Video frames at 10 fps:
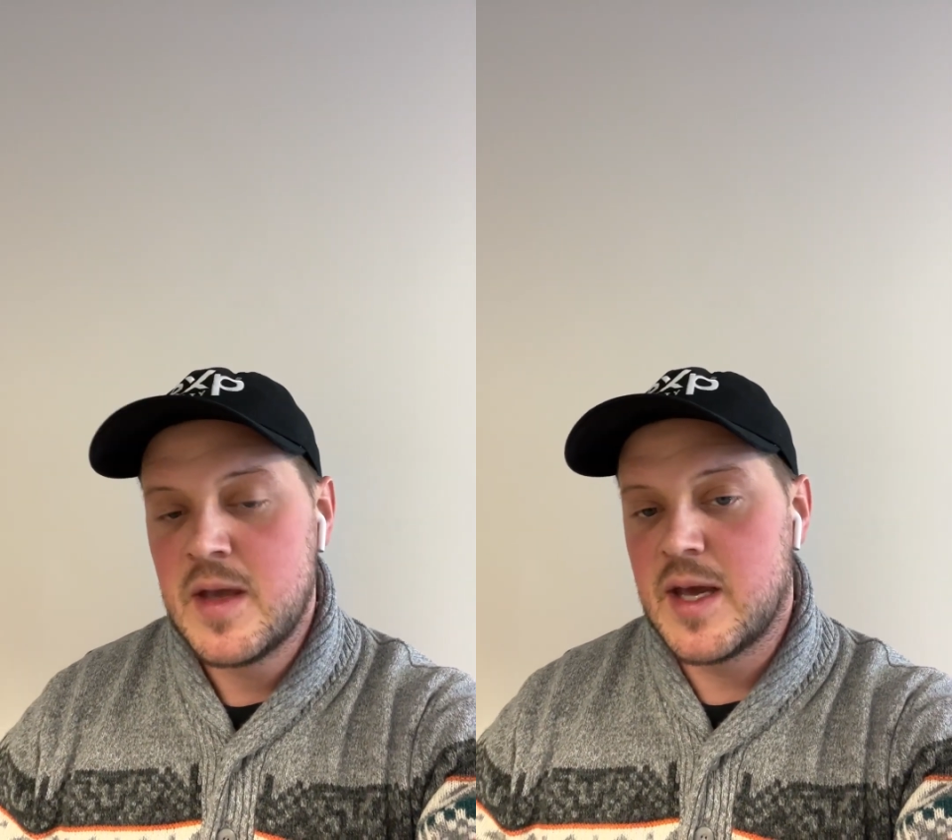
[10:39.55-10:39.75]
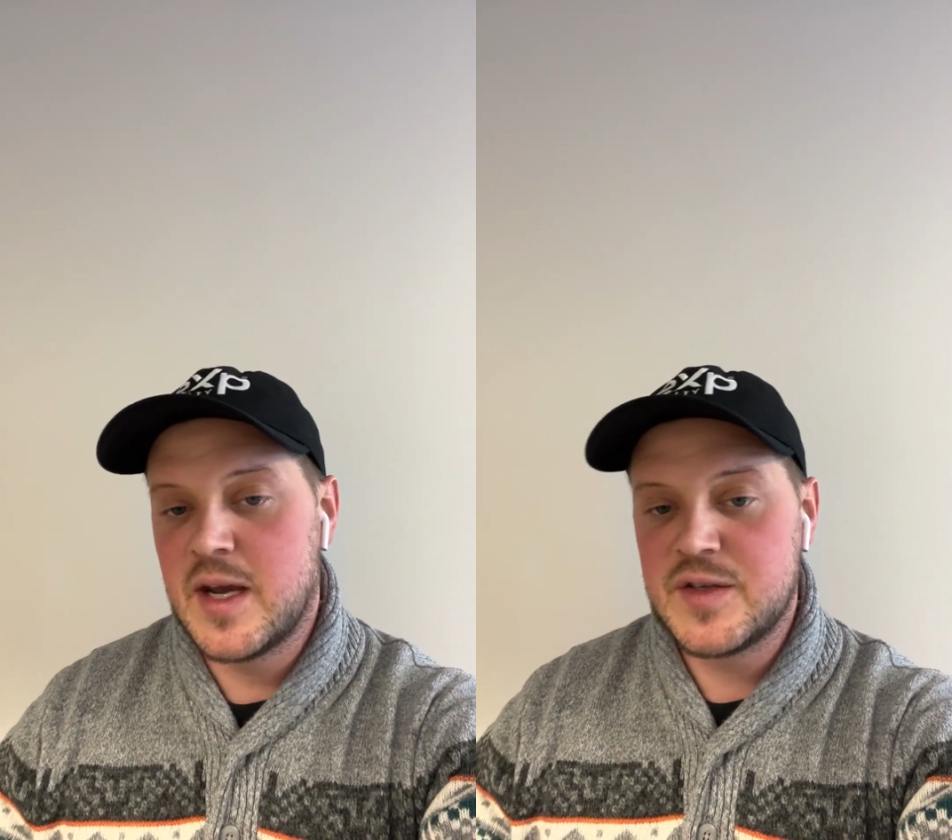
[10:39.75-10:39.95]

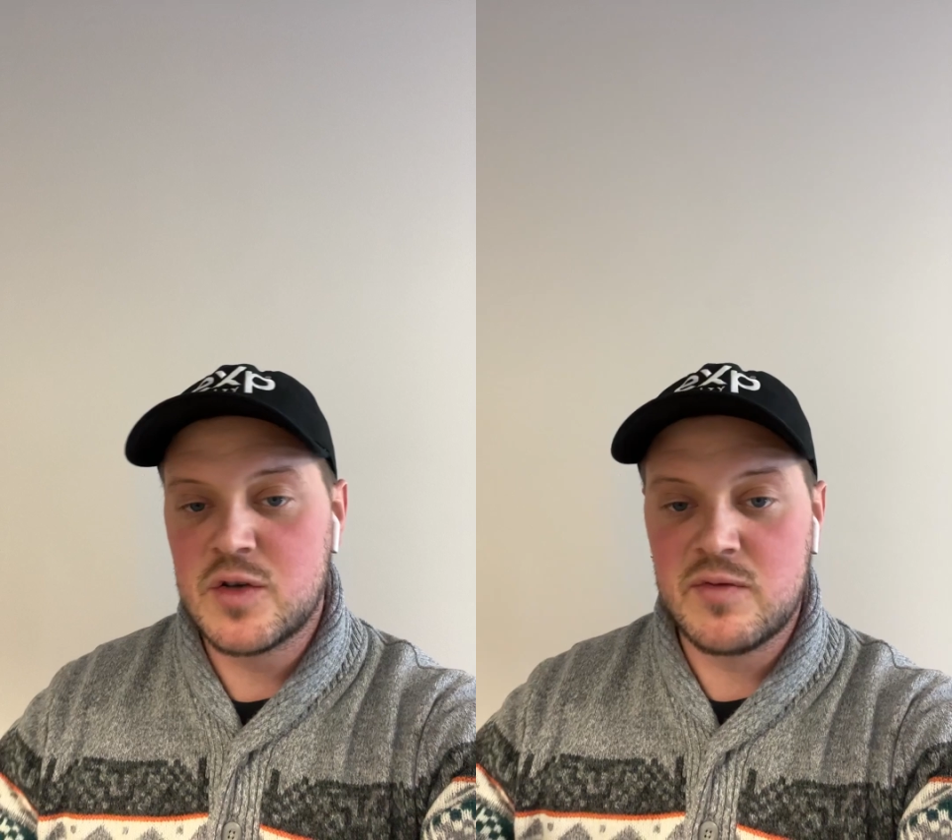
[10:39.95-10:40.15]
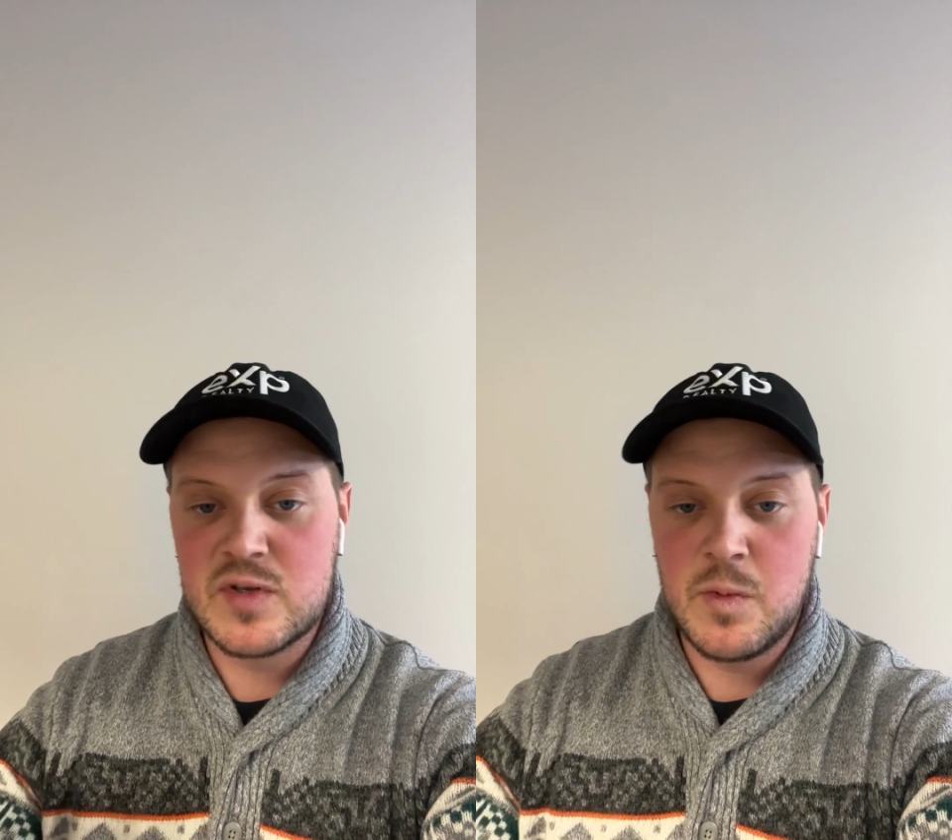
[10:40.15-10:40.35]
and I
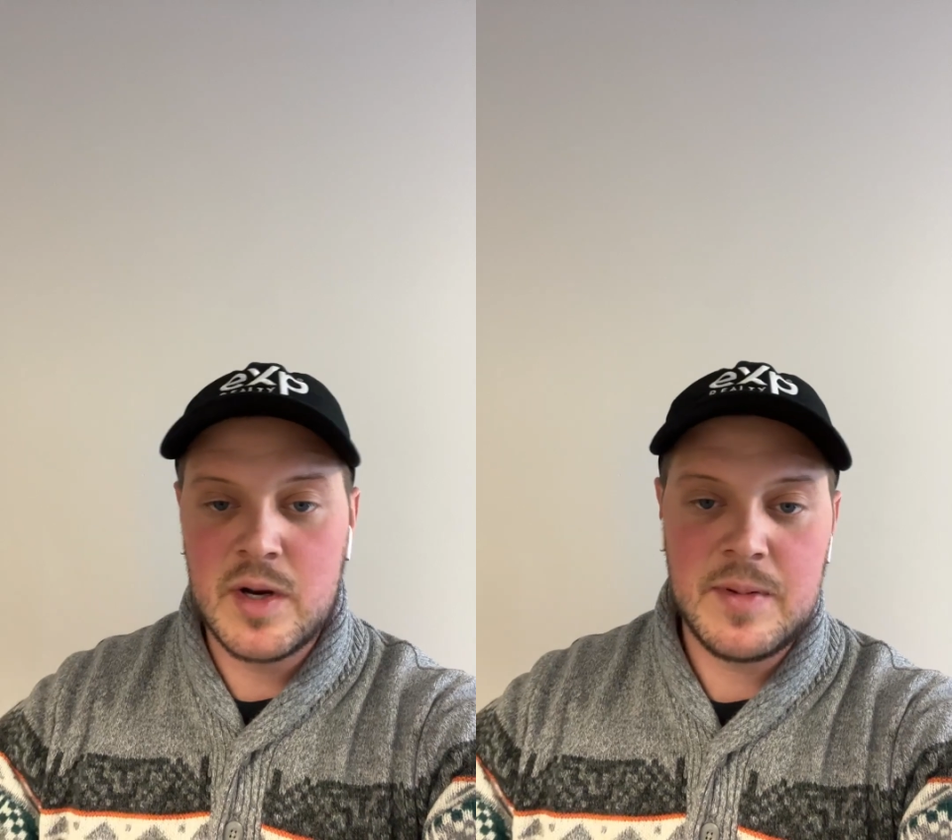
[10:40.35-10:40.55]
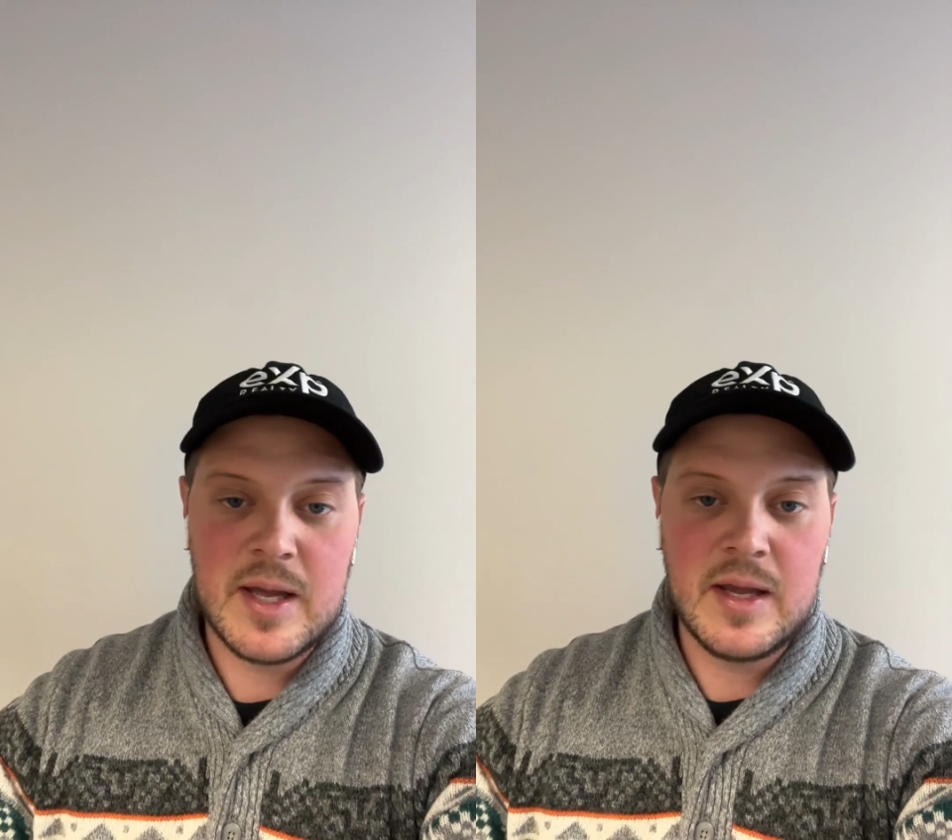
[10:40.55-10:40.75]
service
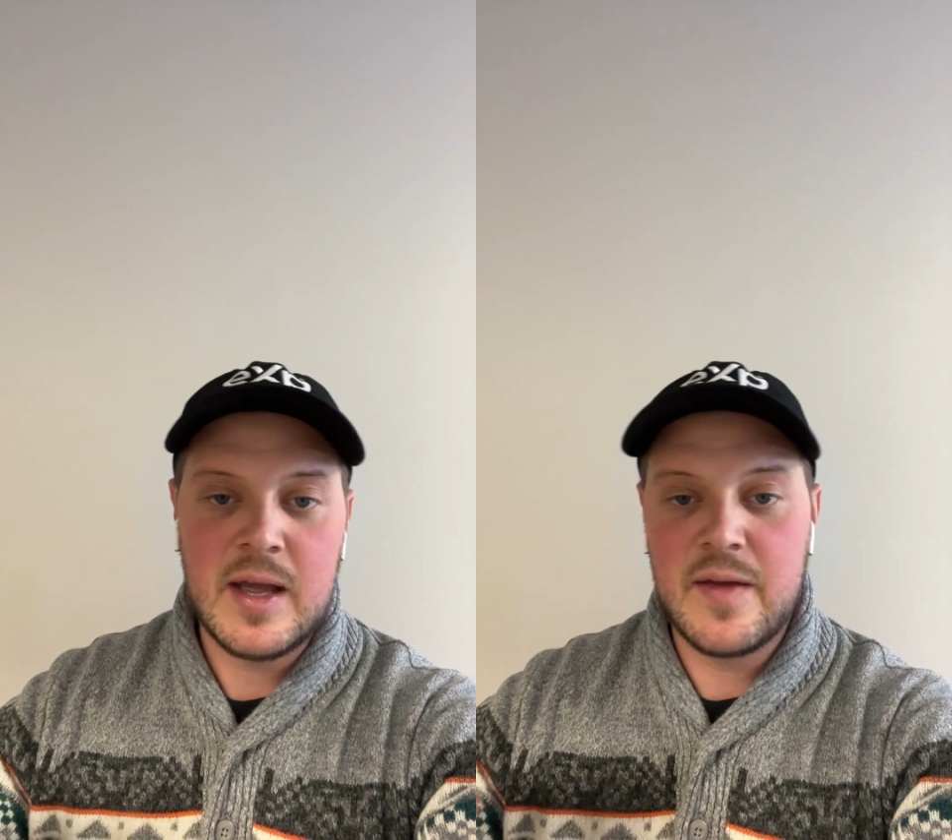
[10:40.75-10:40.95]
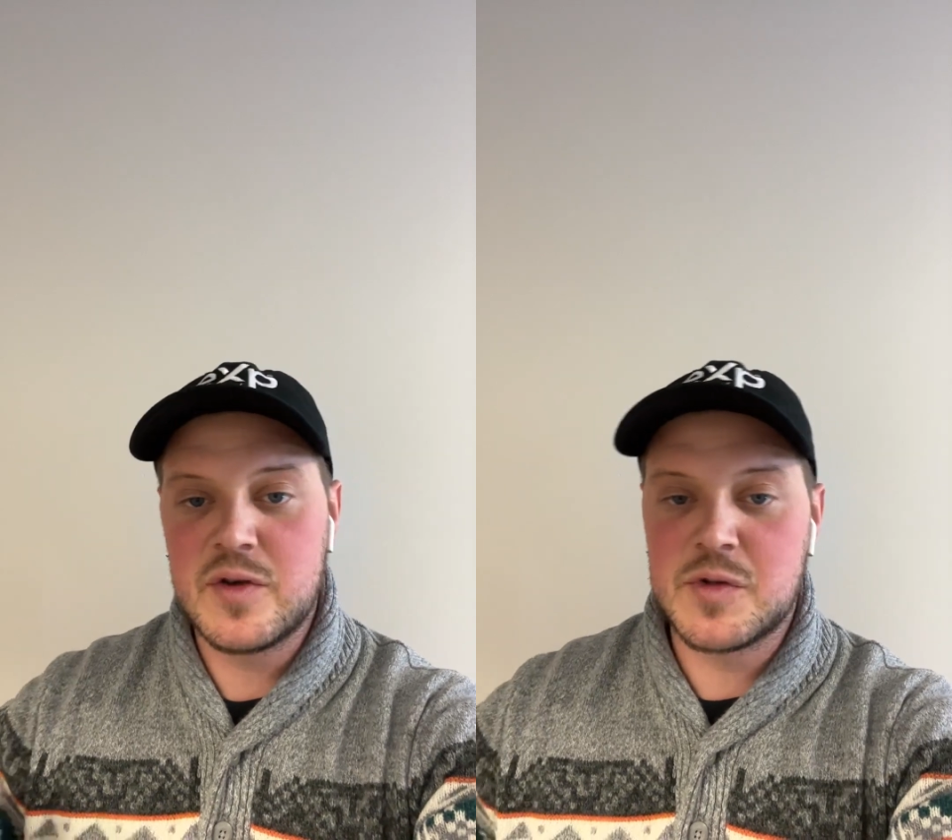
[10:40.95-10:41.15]
Winnipeg
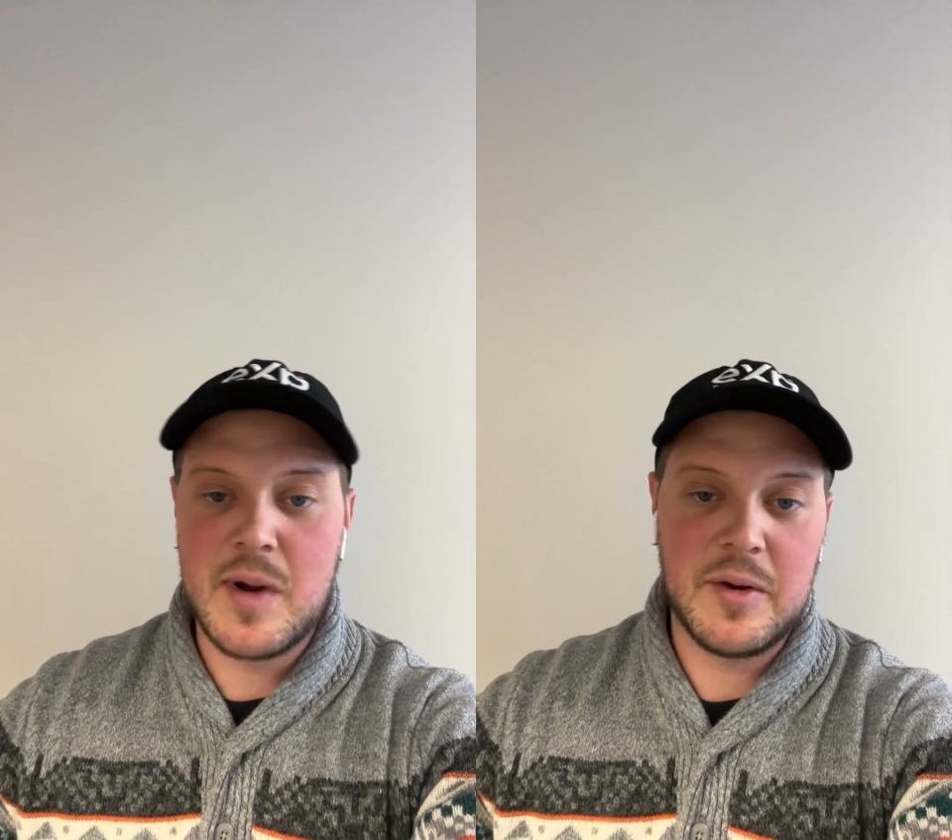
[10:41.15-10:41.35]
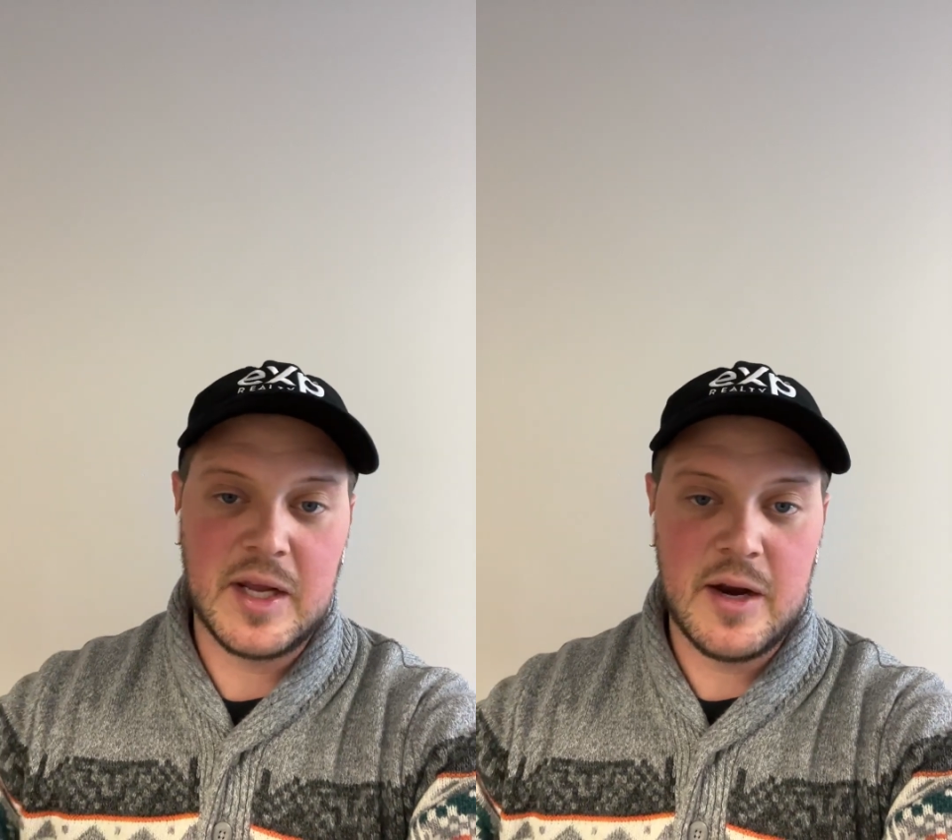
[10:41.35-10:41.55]
and the
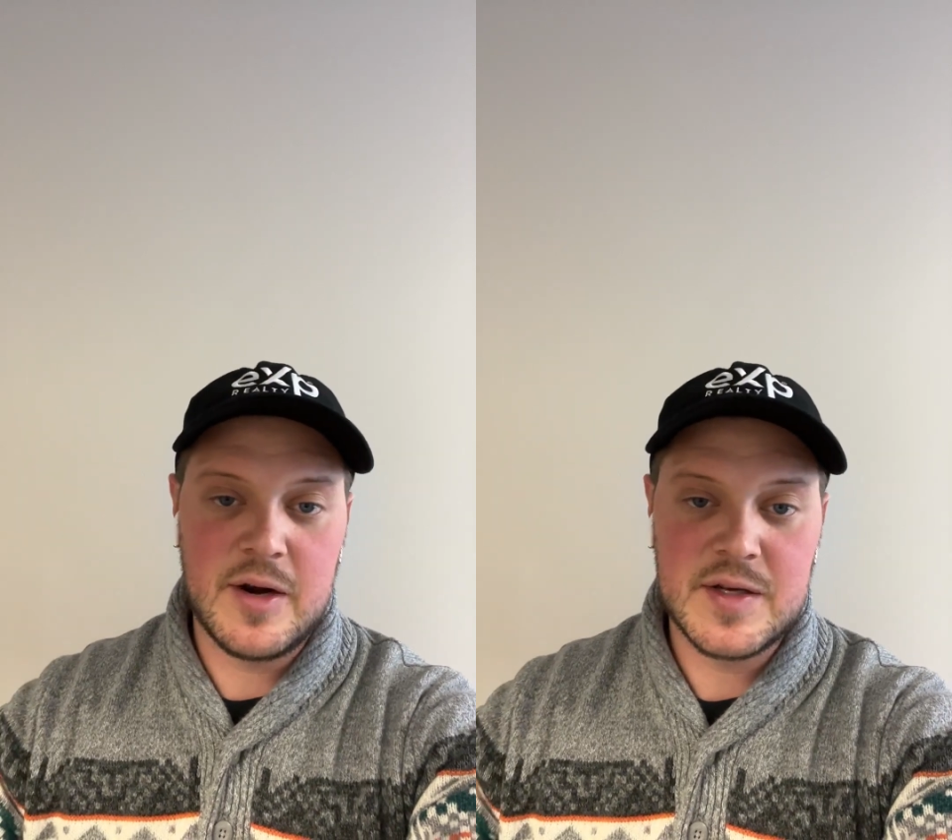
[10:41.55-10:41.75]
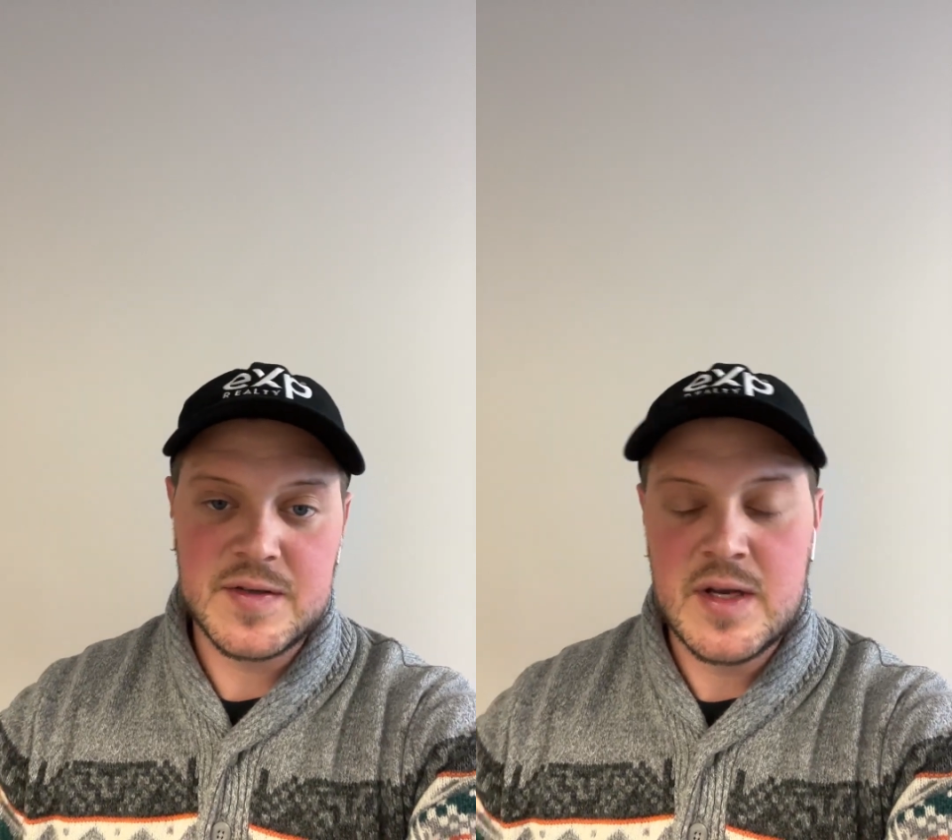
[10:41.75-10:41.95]
surrounding areas.